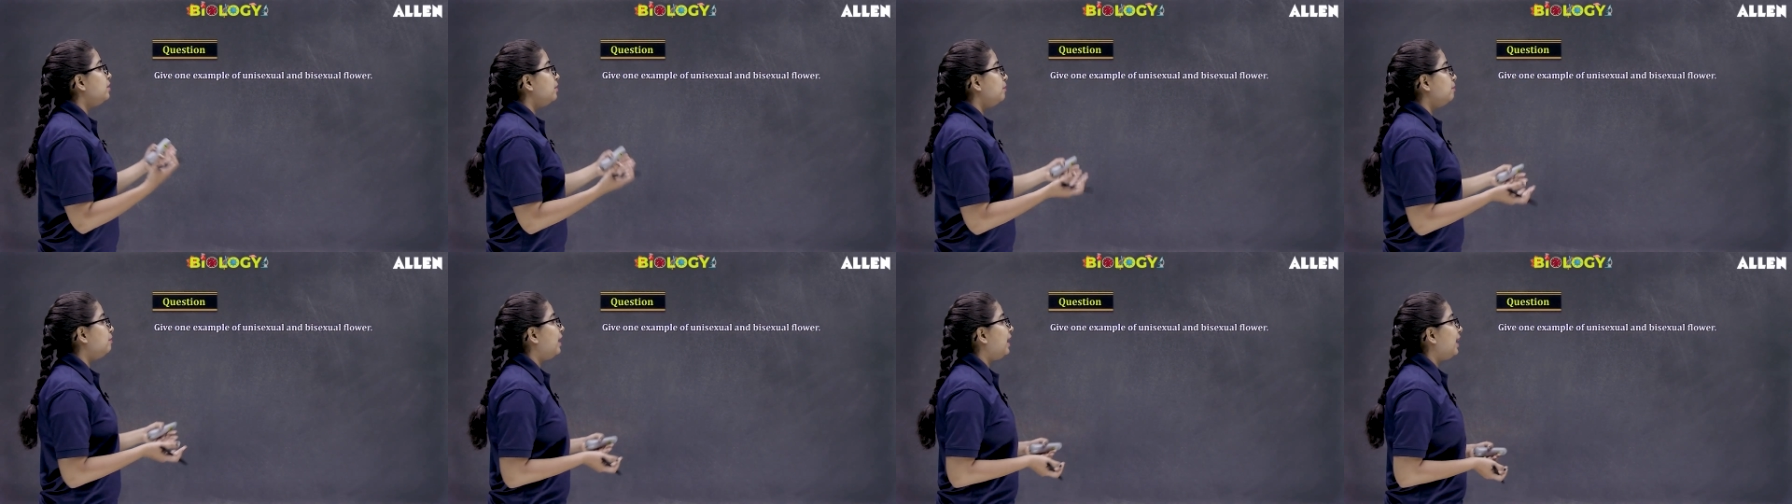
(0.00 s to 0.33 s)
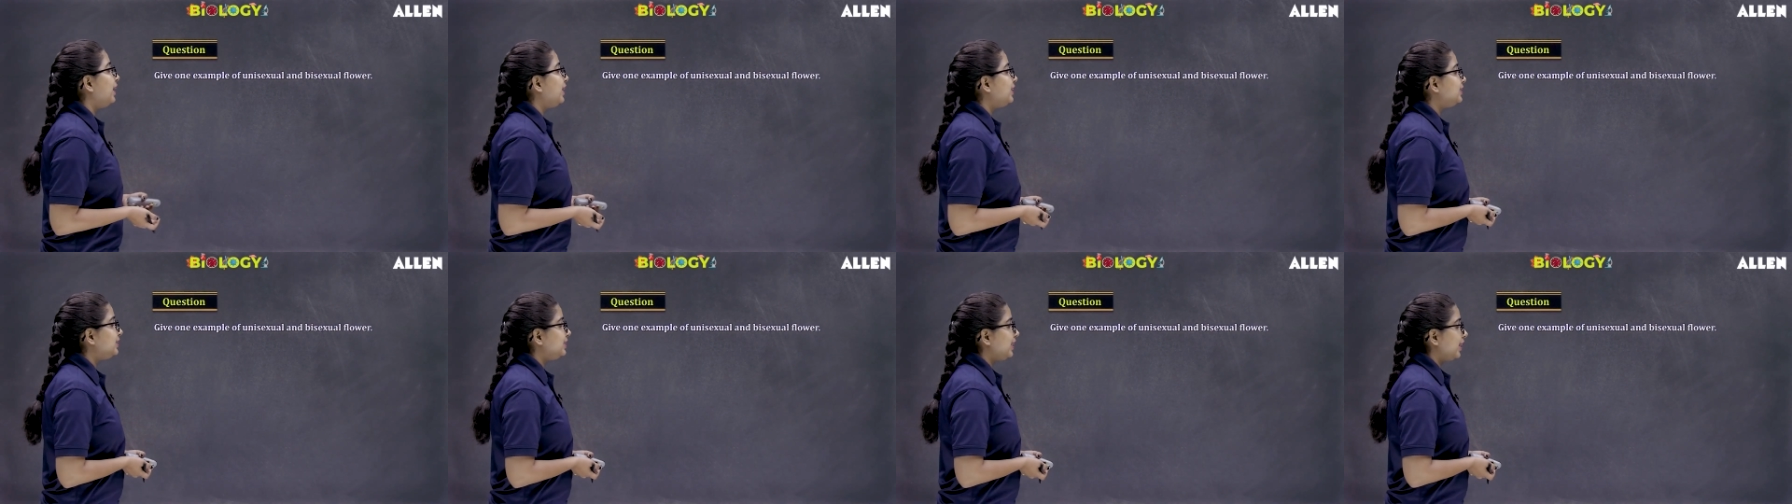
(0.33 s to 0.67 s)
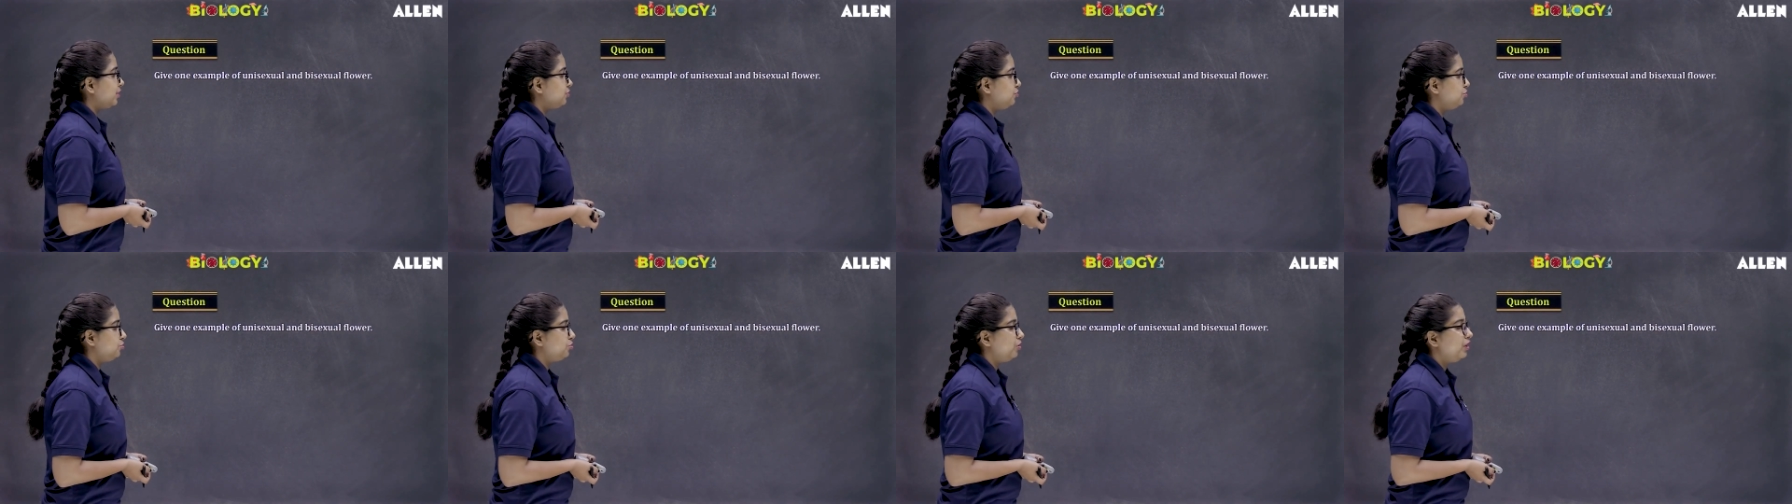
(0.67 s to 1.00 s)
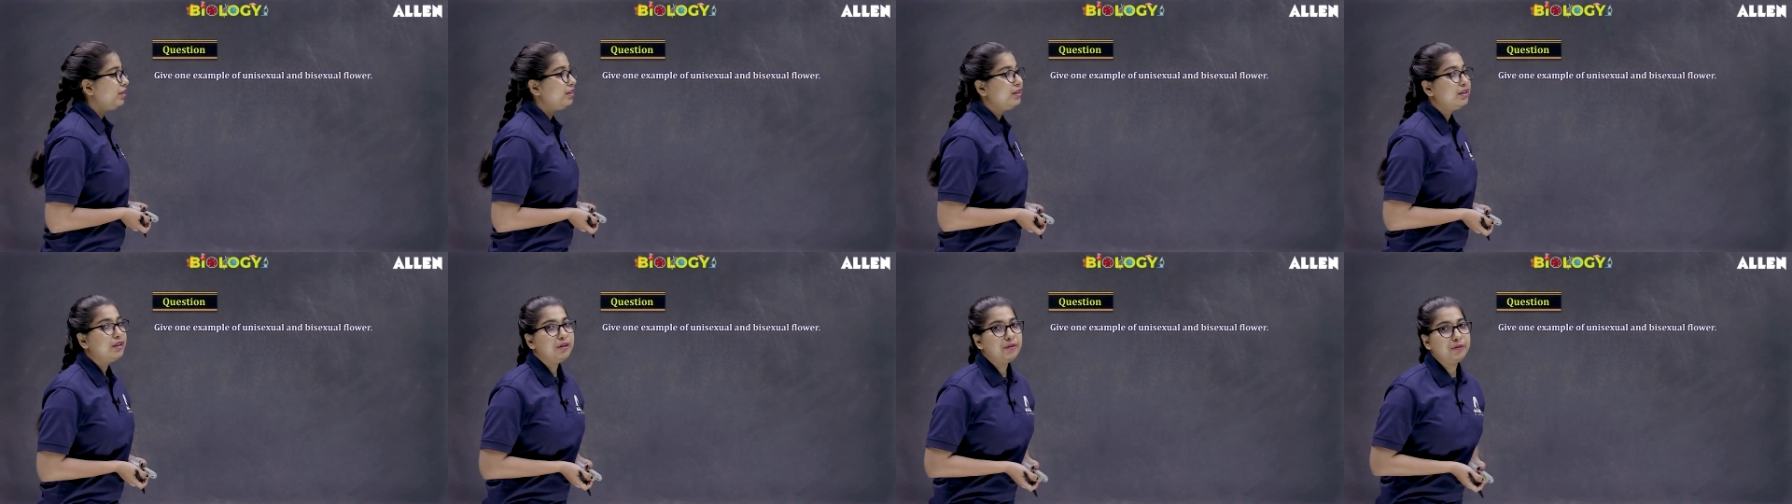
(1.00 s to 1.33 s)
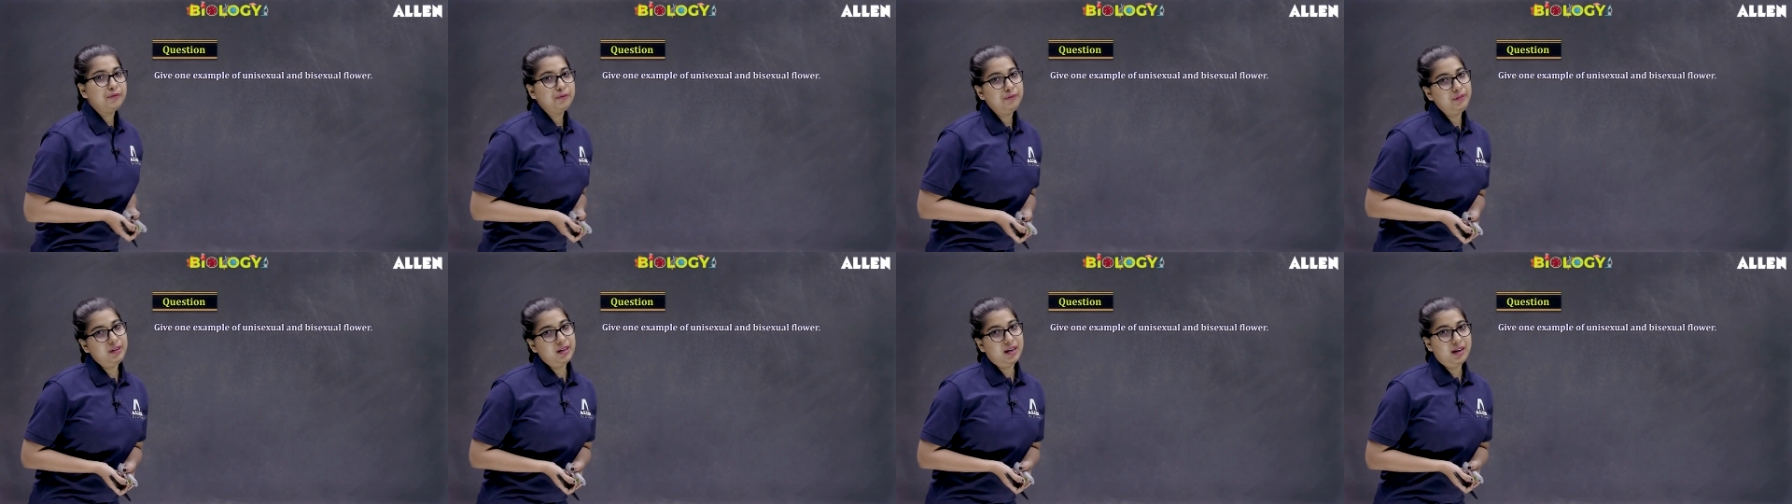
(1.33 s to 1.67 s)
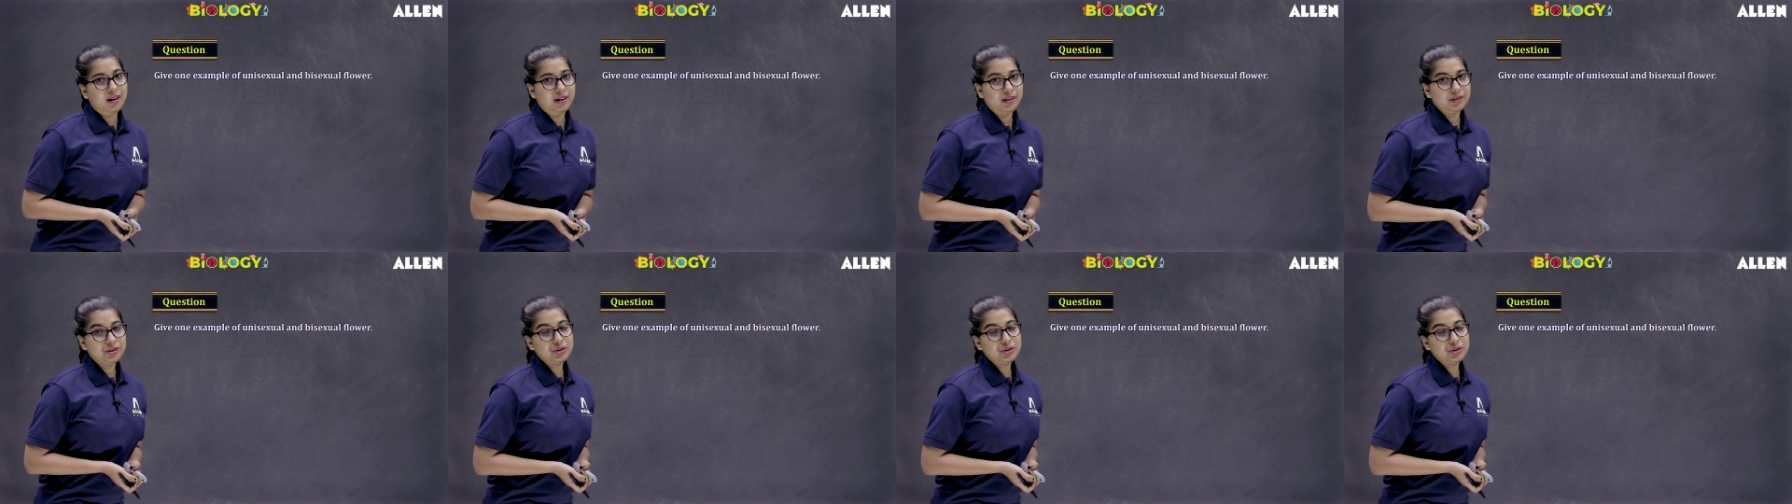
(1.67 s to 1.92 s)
bisexual flower.